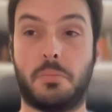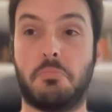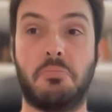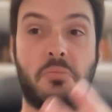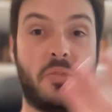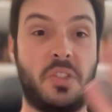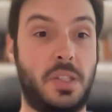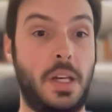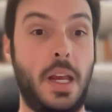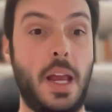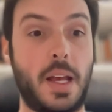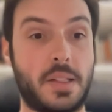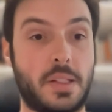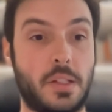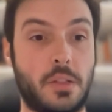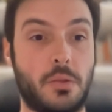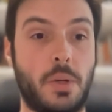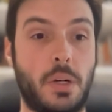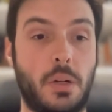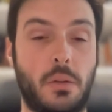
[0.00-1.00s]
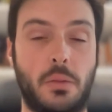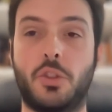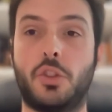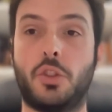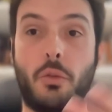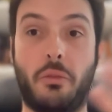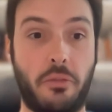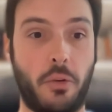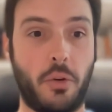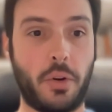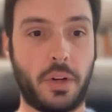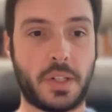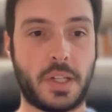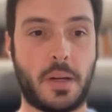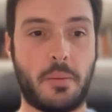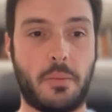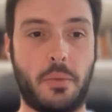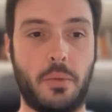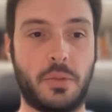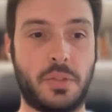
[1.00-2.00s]
CS as well. So for
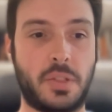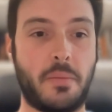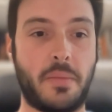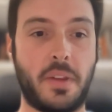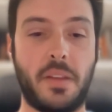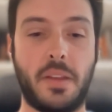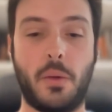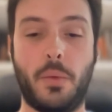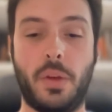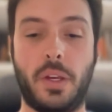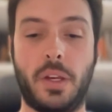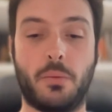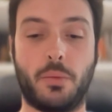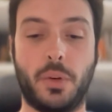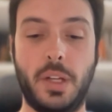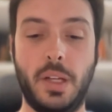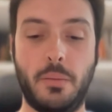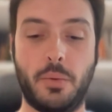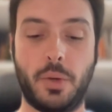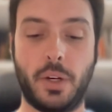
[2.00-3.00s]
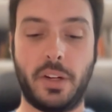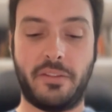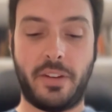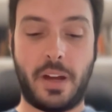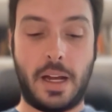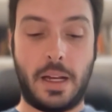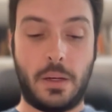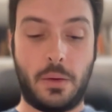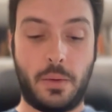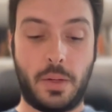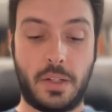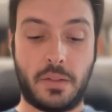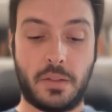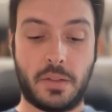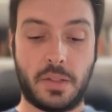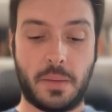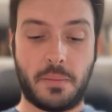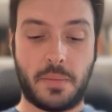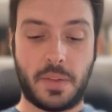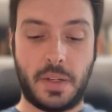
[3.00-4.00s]
example, something that we can really bring value and
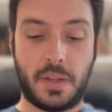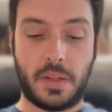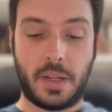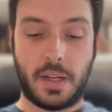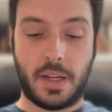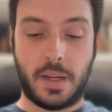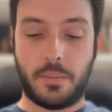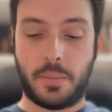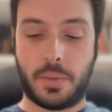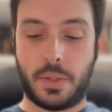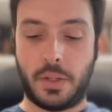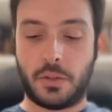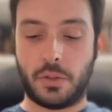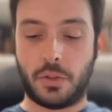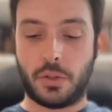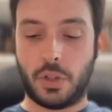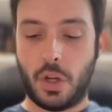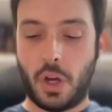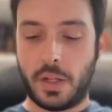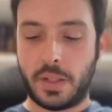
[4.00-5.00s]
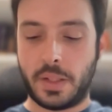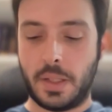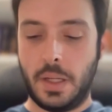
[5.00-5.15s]
something that companies are not